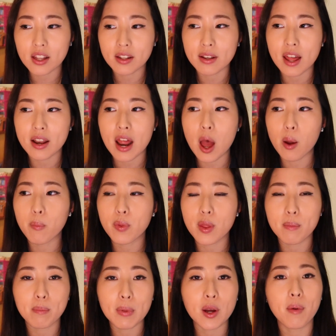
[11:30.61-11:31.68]
and then help
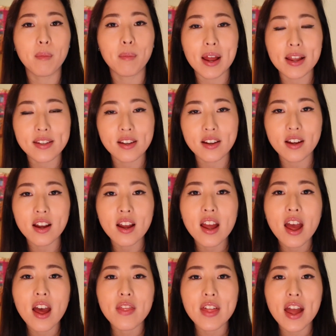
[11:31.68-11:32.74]
them become better,
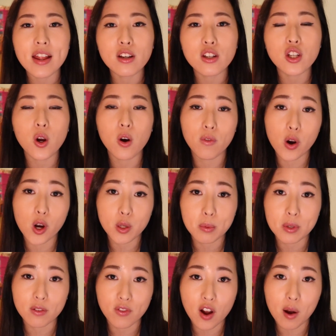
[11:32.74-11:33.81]
then to go for
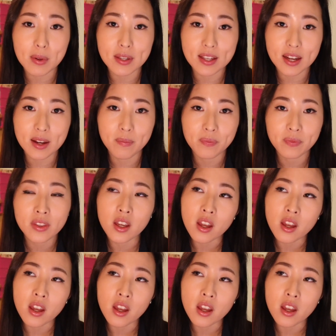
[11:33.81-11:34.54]
hospital pharmacy.